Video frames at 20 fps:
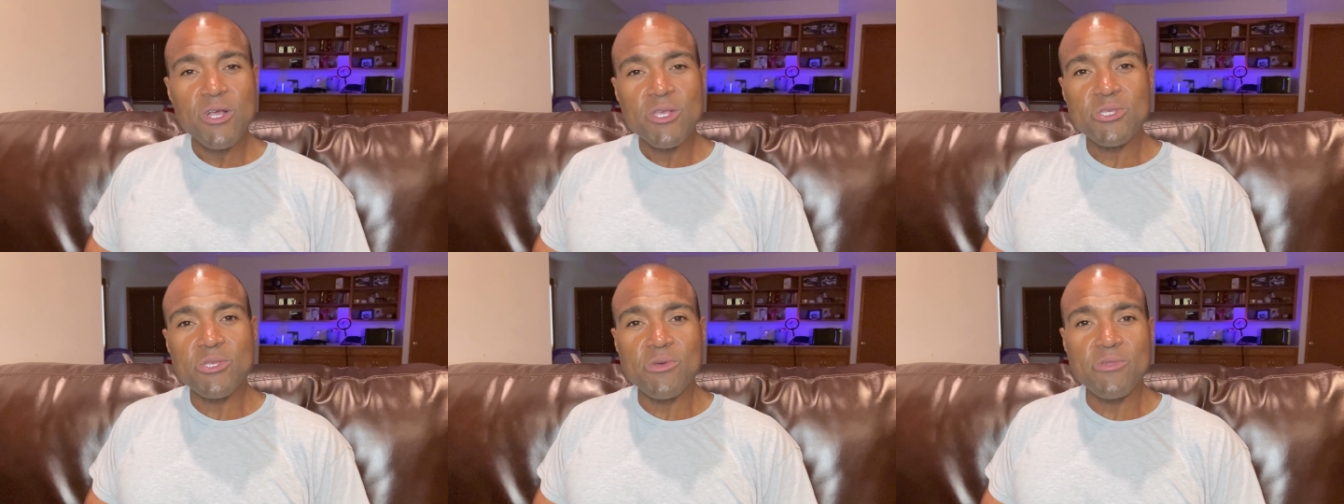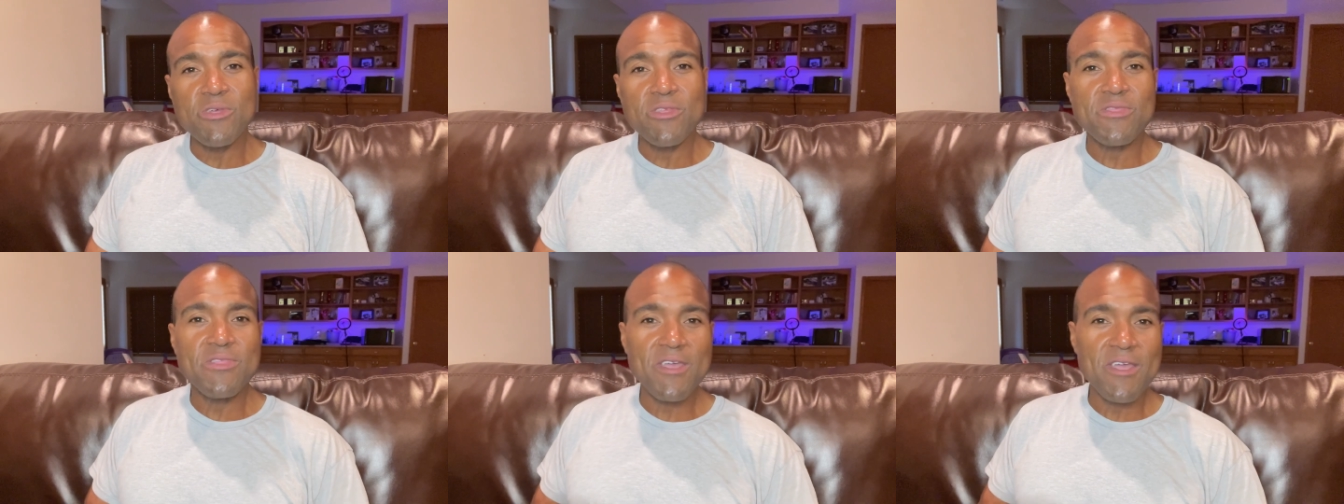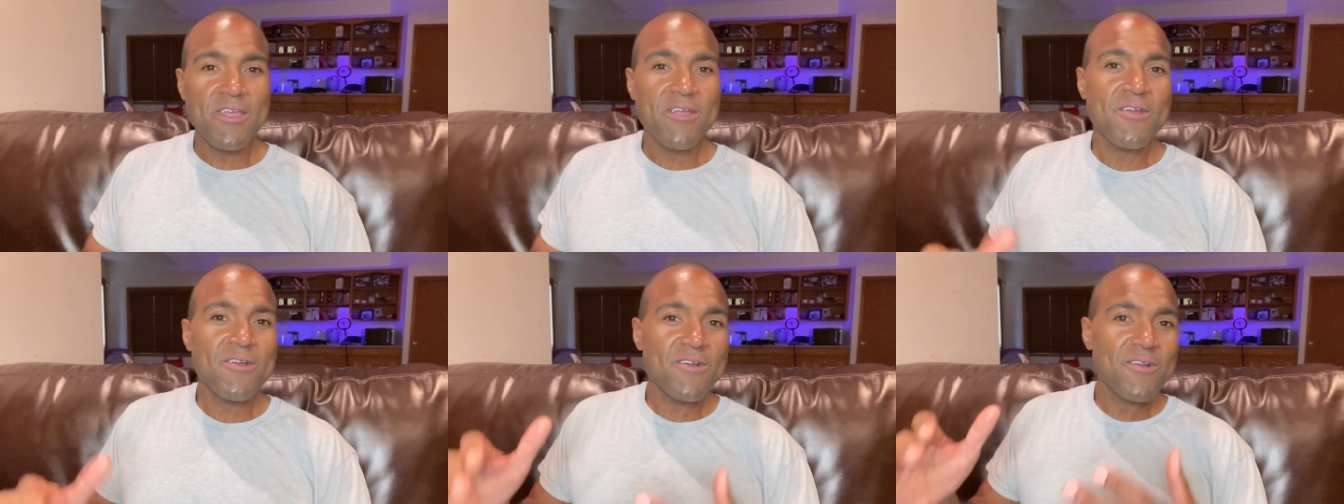so that
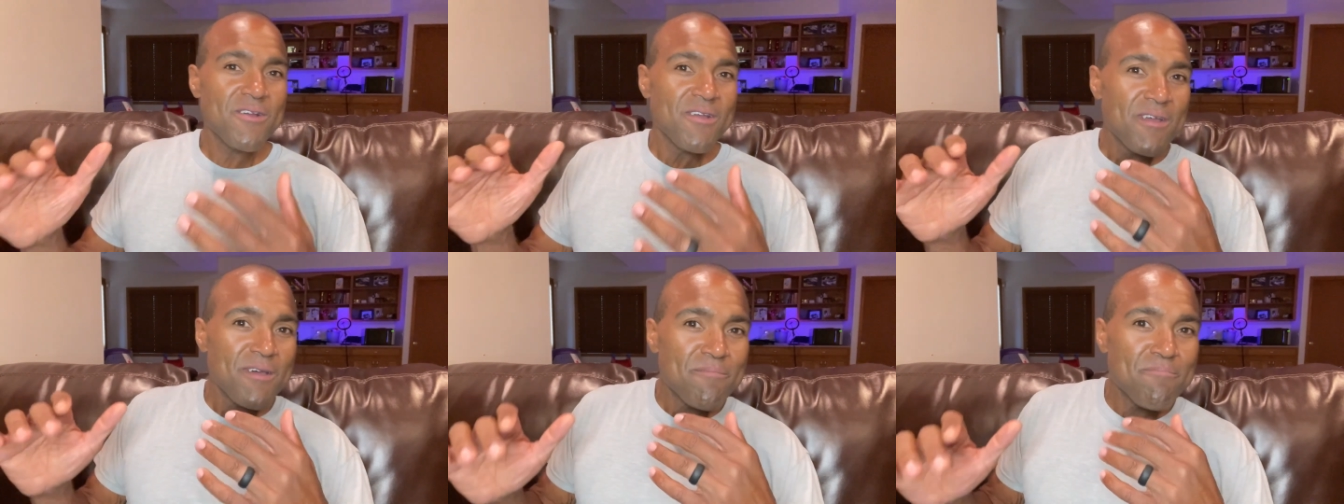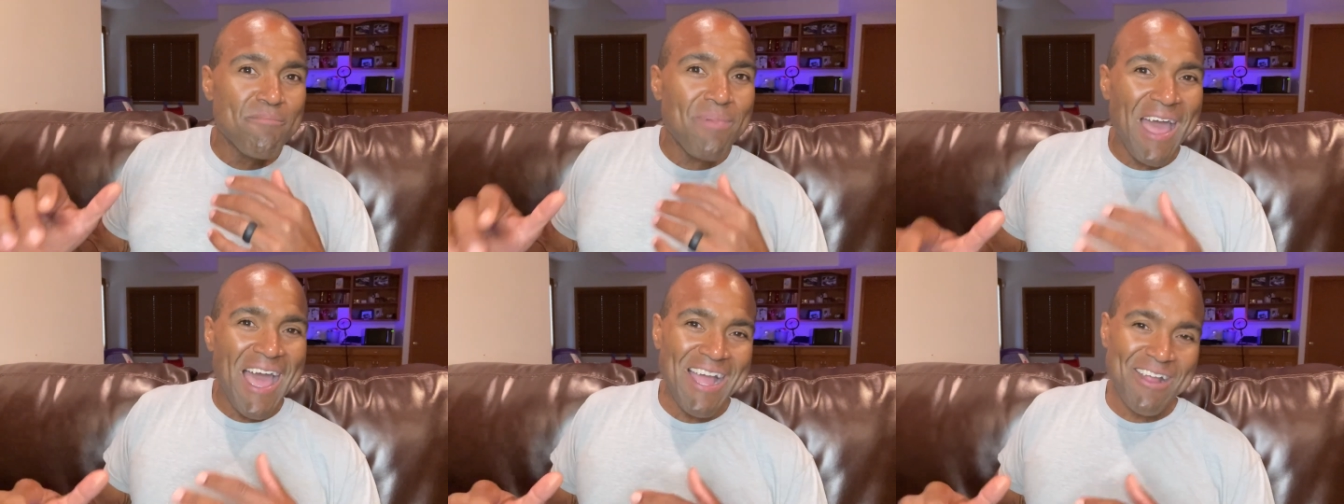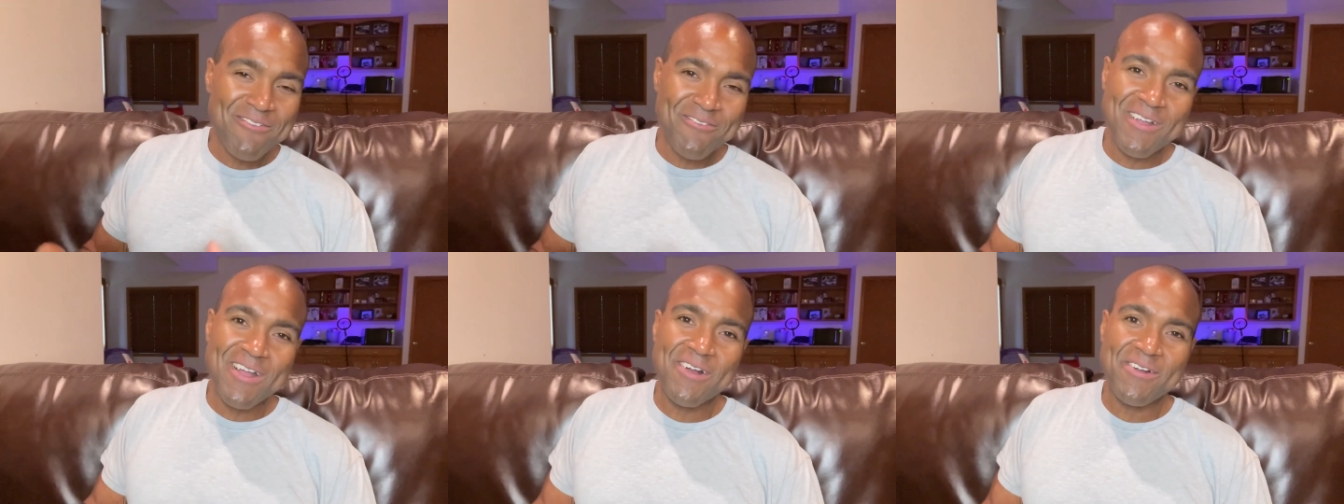their
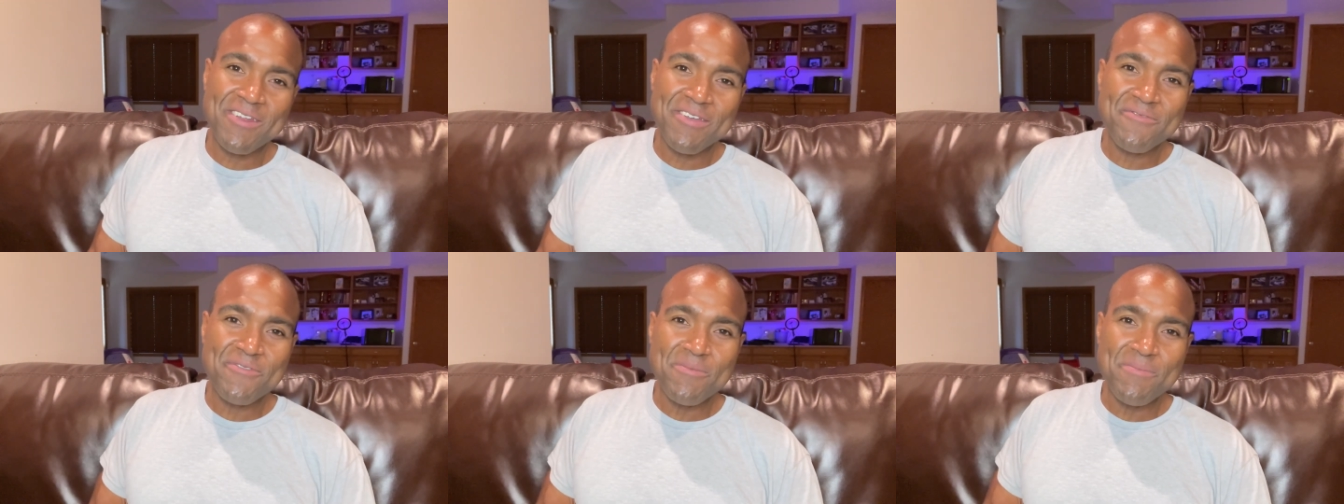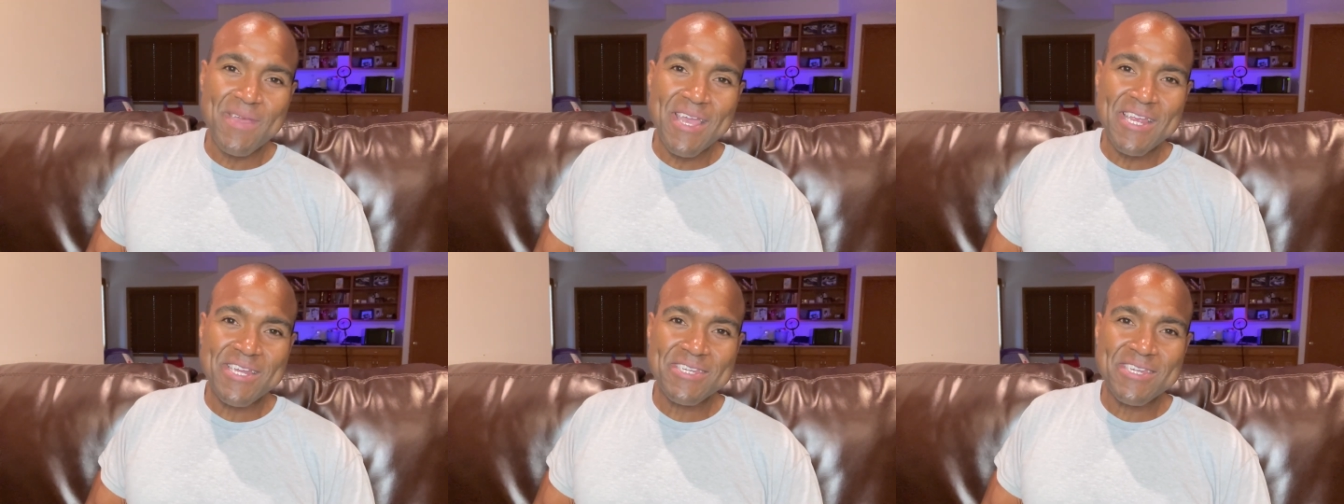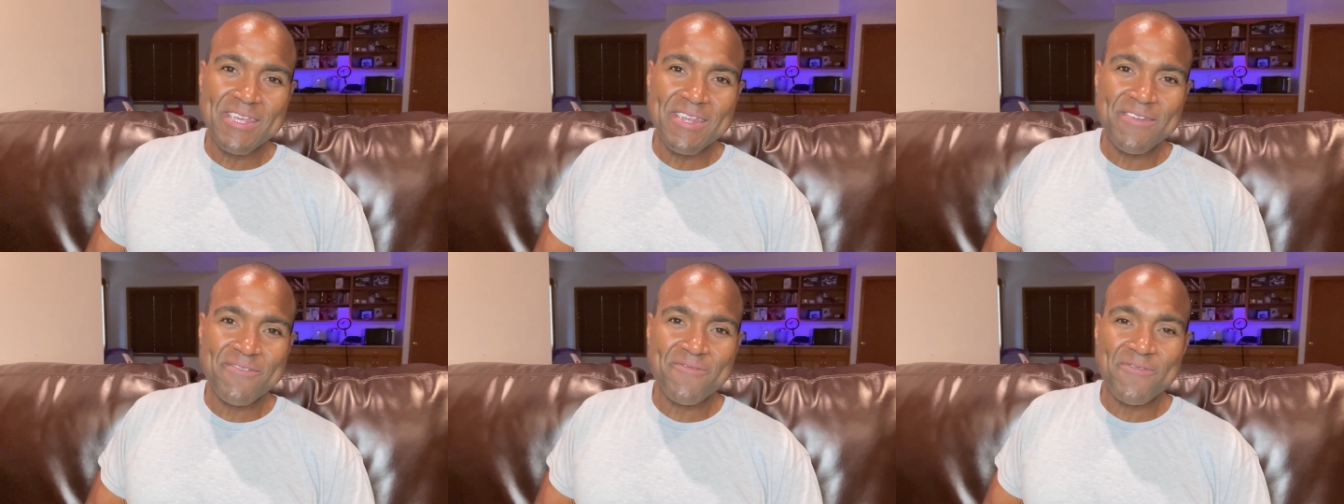background
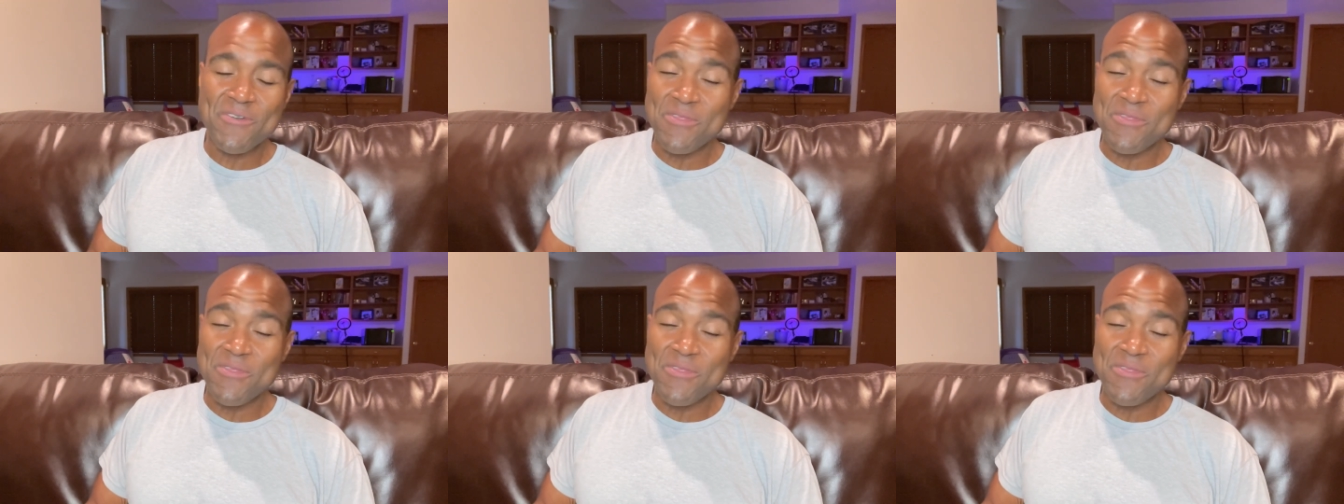information